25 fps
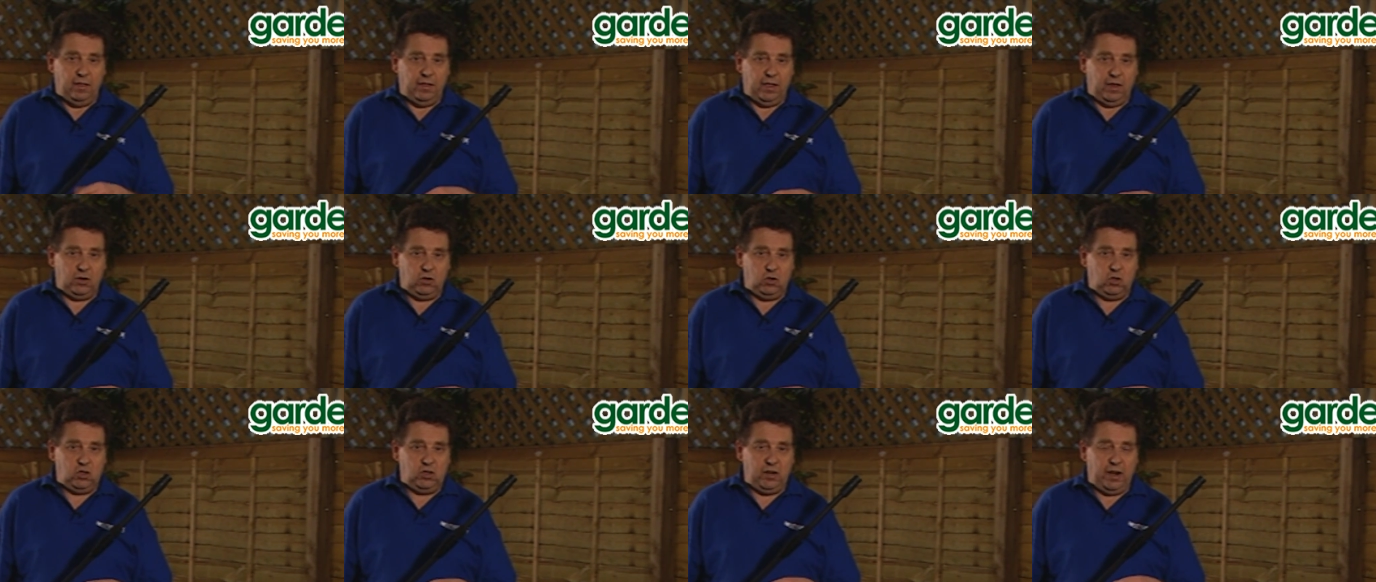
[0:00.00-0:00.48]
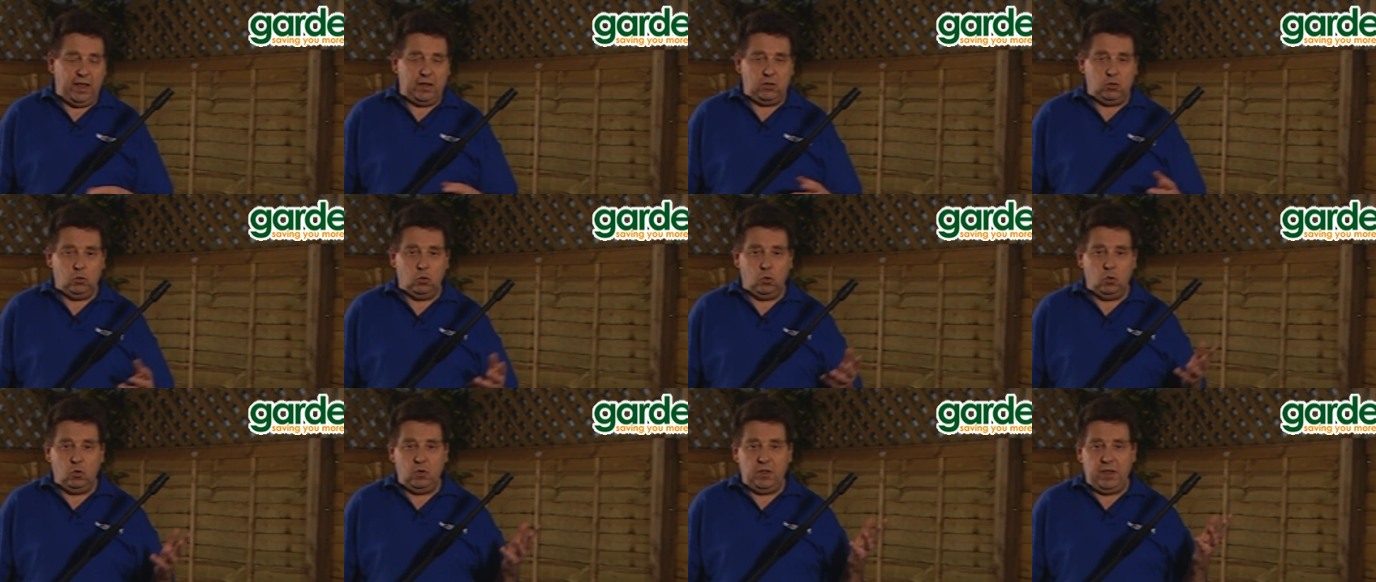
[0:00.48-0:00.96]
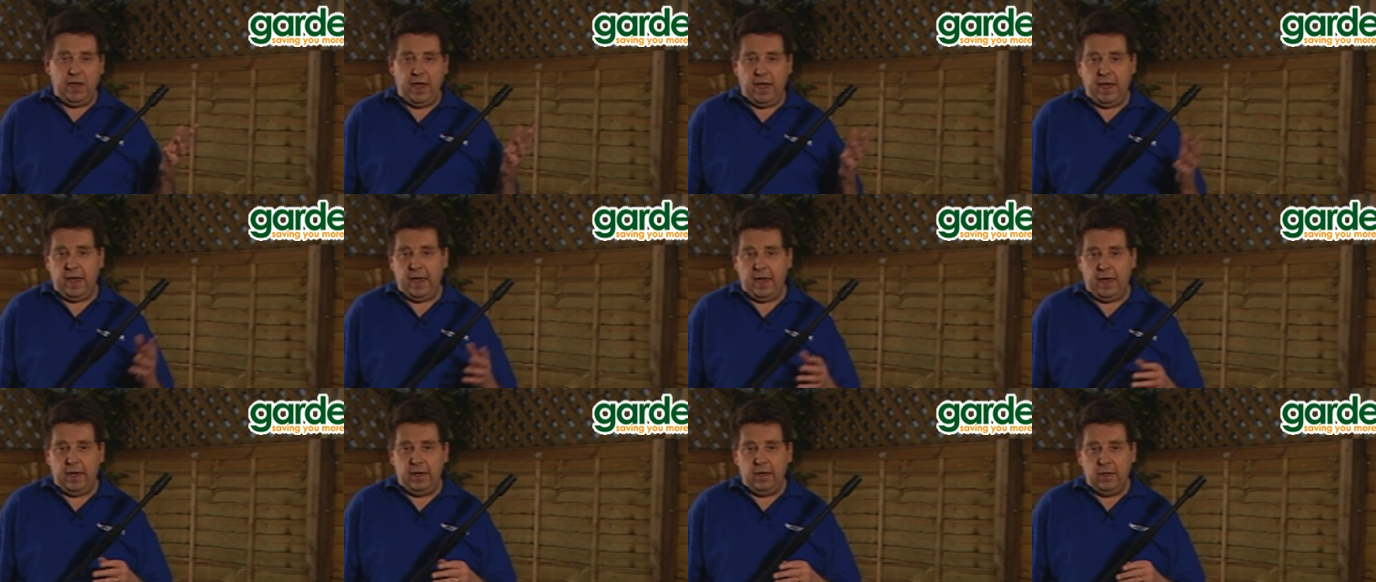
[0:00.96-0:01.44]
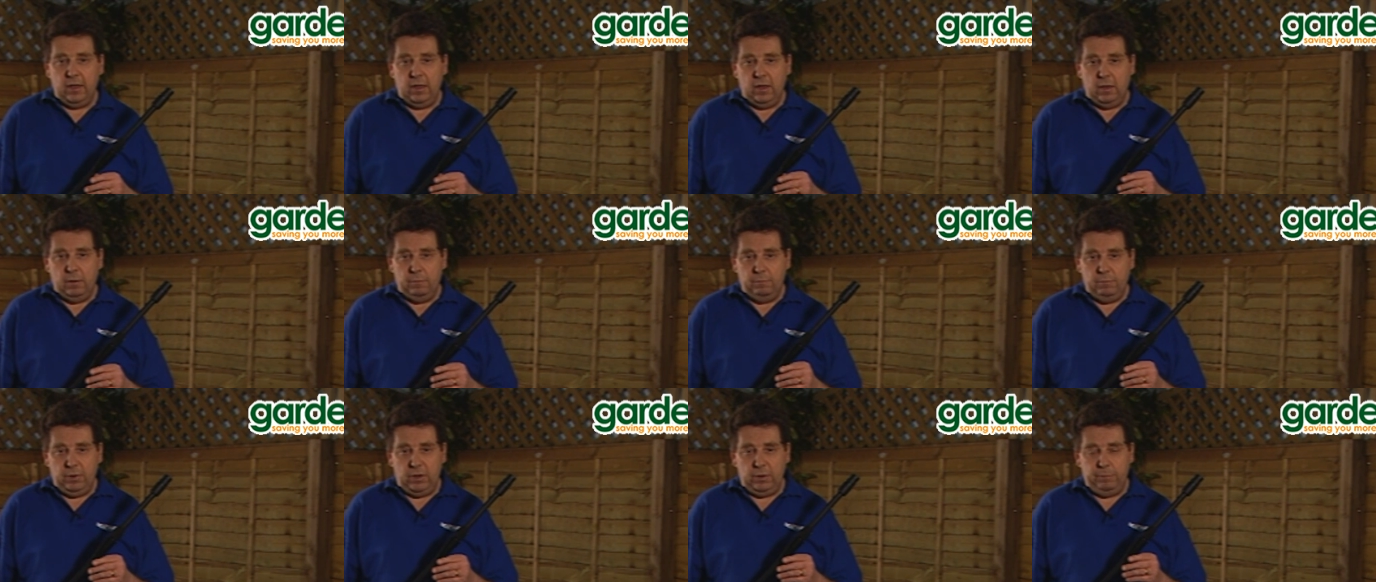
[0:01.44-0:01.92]
That just lets all the air
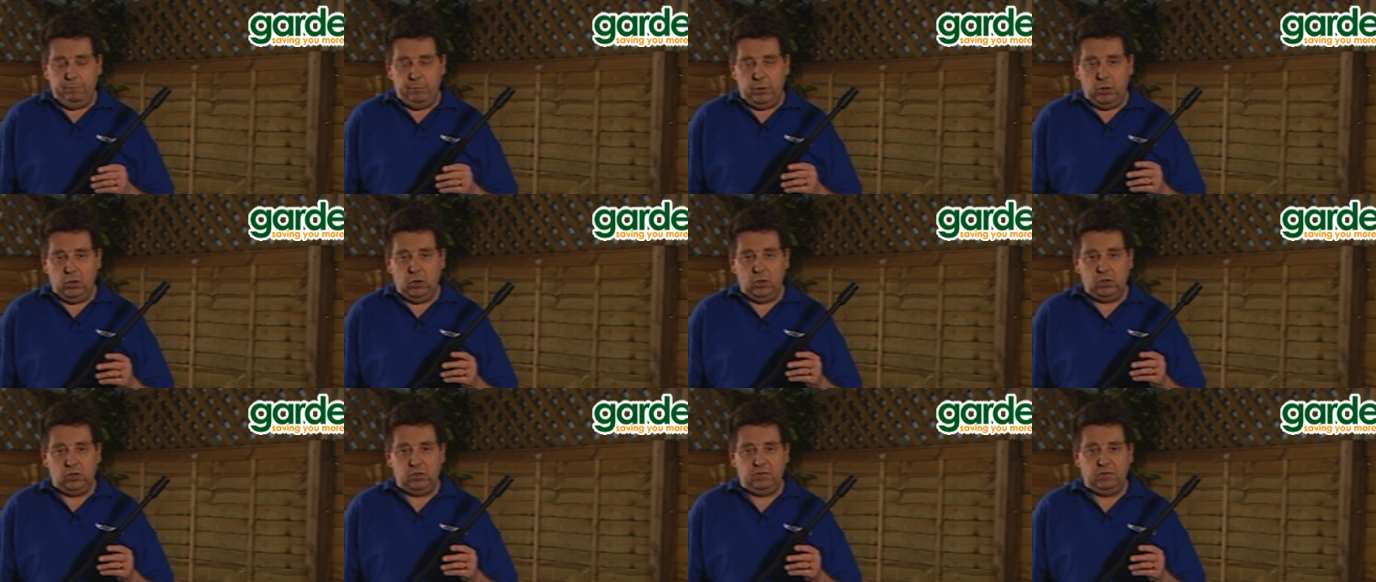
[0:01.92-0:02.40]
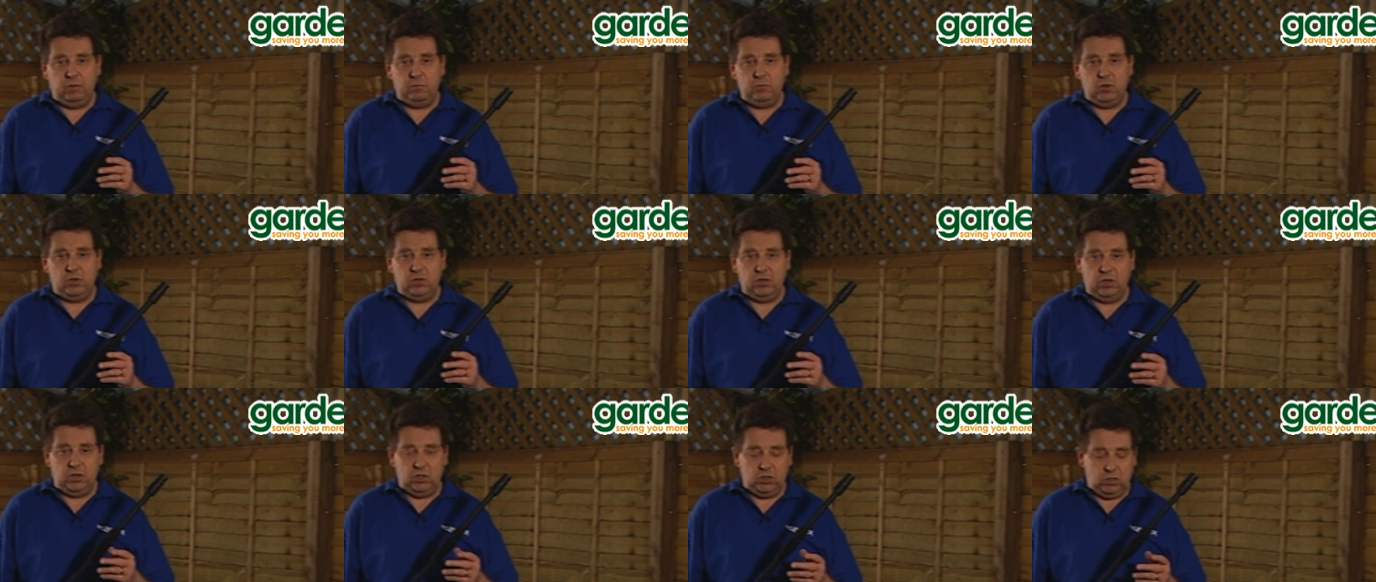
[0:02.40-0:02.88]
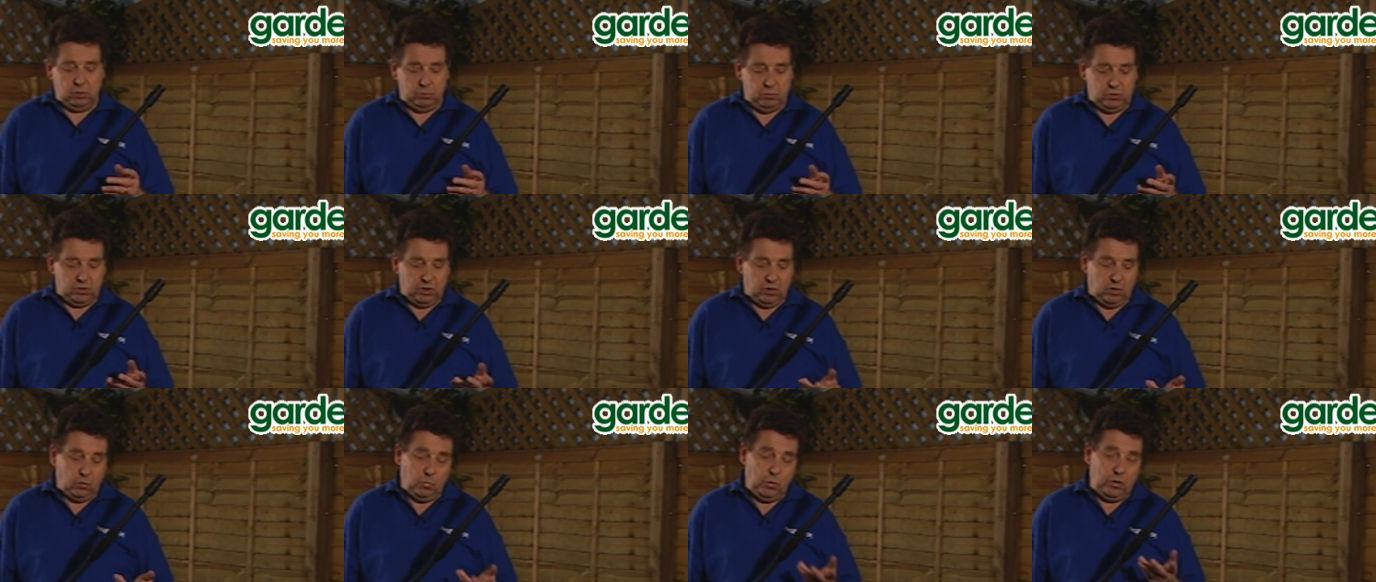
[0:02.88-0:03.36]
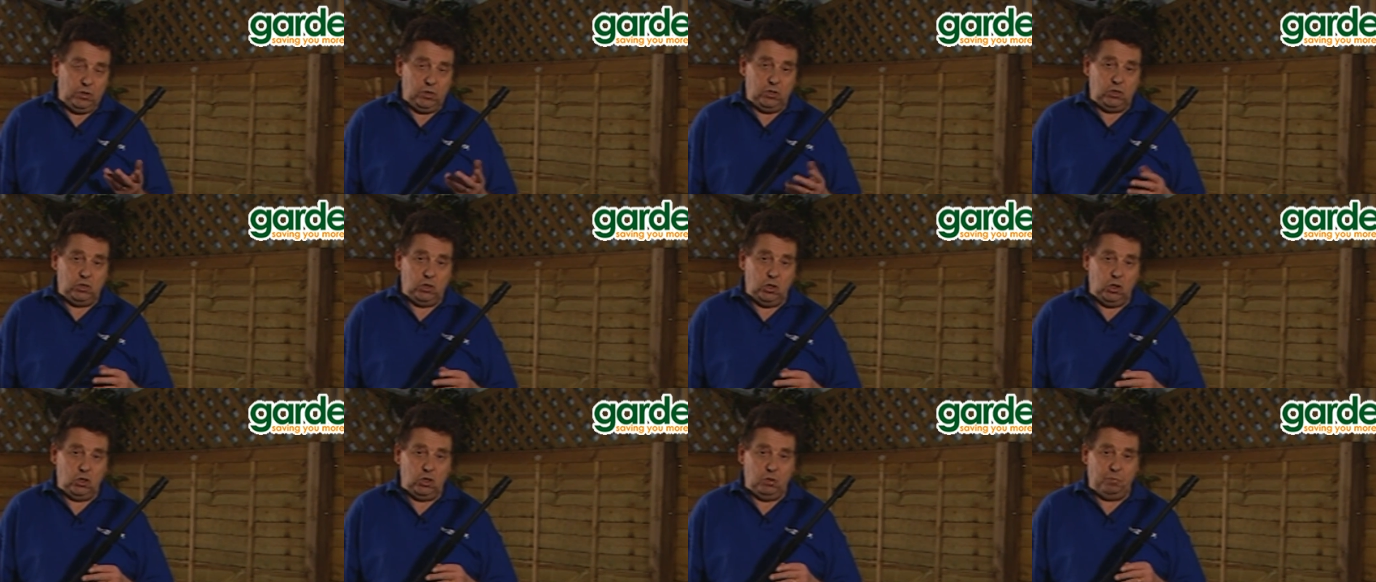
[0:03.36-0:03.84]
be purged from the system so that when you
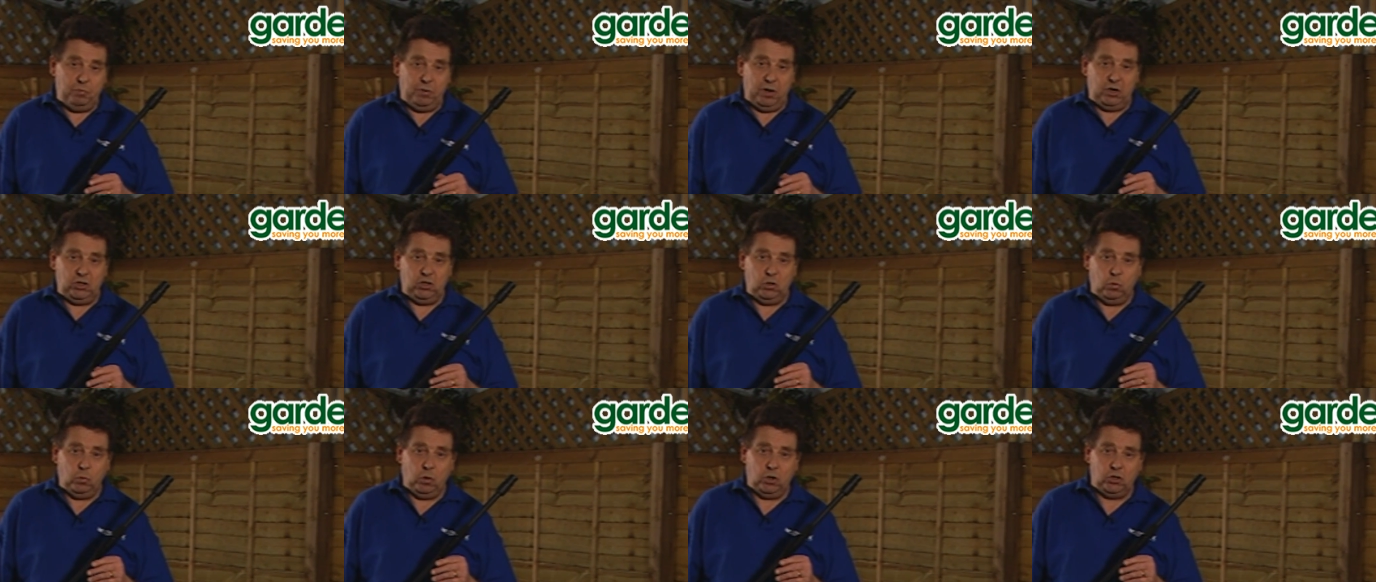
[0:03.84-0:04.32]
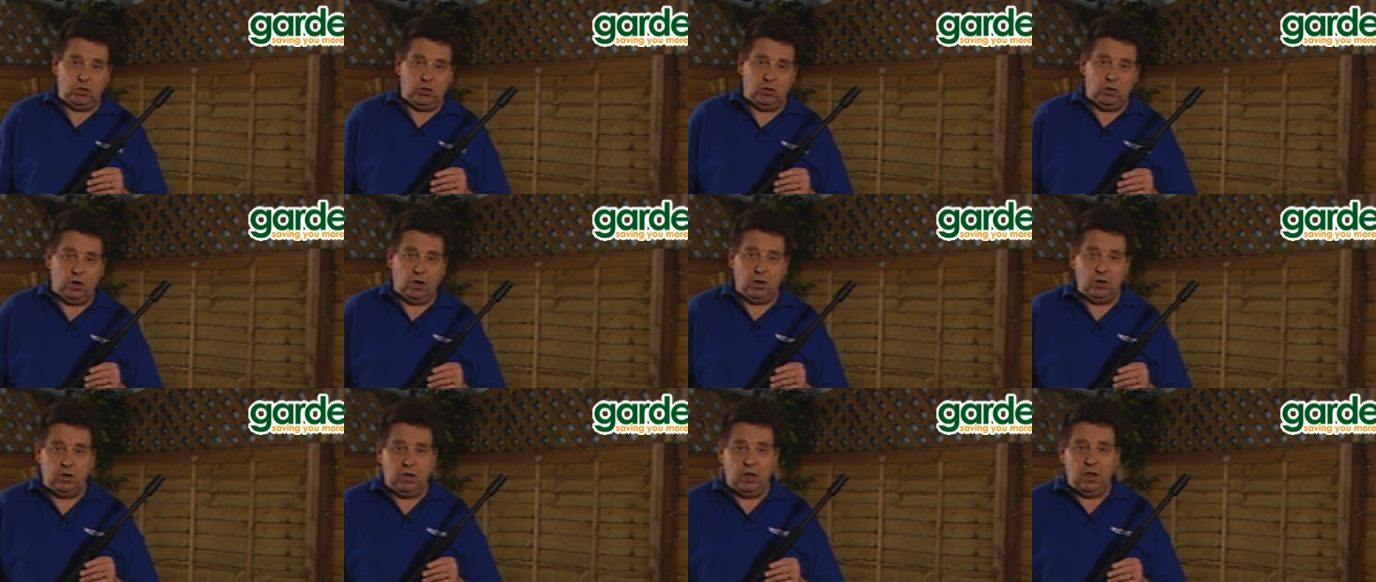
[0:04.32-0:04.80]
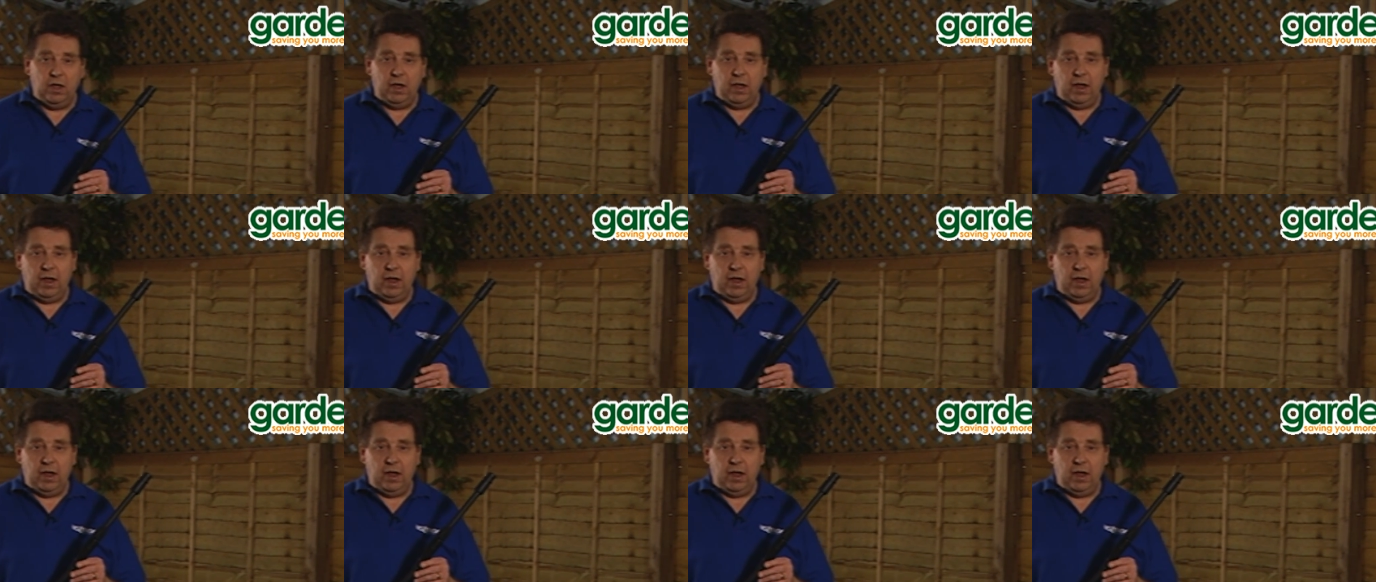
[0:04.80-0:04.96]
turn the pressure washer on,